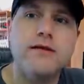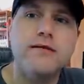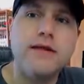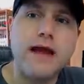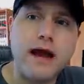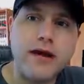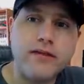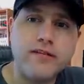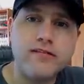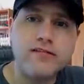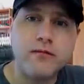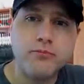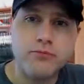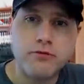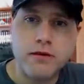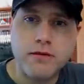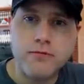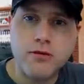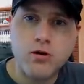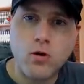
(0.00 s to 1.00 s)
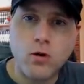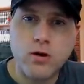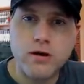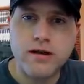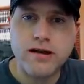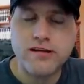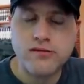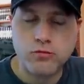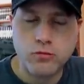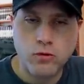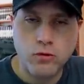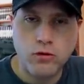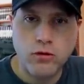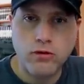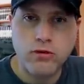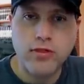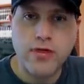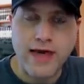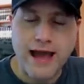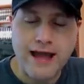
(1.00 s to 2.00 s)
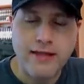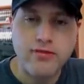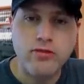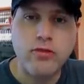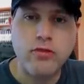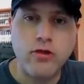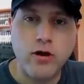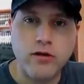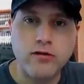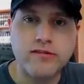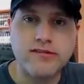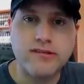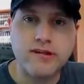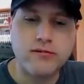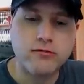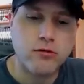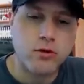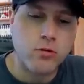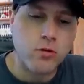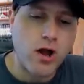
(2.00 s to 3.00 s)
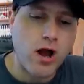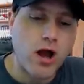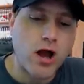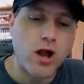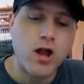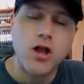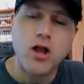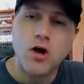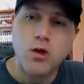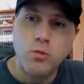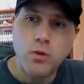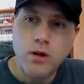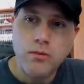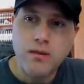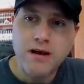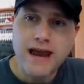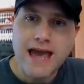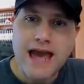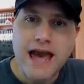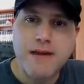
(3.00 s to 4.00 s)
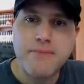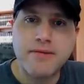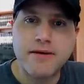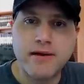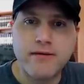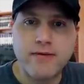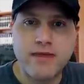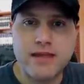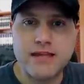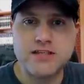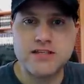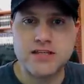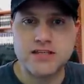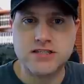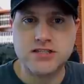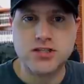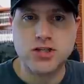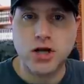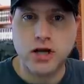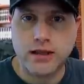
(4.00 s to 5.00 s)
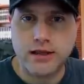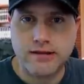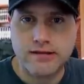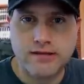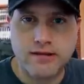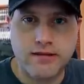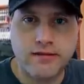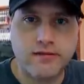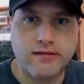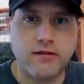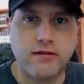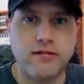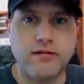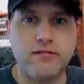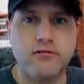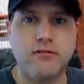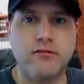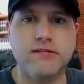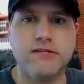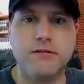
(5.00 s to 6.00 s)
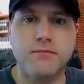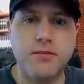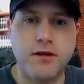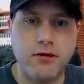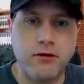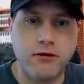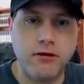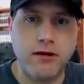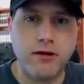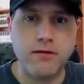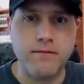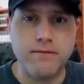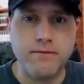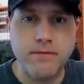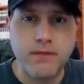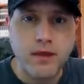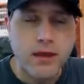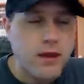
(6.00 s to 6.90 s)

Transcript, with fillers: Now the Supreme Court has ruled that those things were wrong. What would happen if he just took his concerns to his superior?